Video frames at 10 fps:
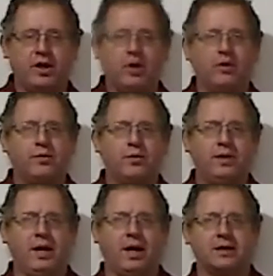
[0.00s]
go through
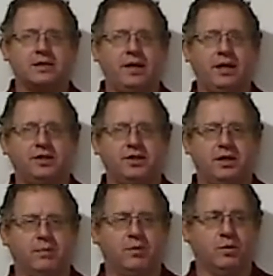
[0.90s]
the oxidation
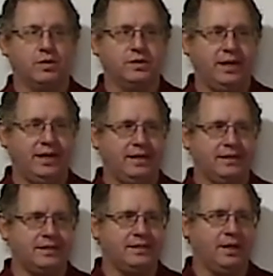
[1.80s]
number rules, it
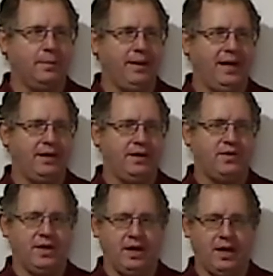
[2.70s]
doesn't tell me
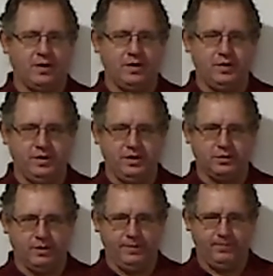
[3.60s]
anything how to do this one.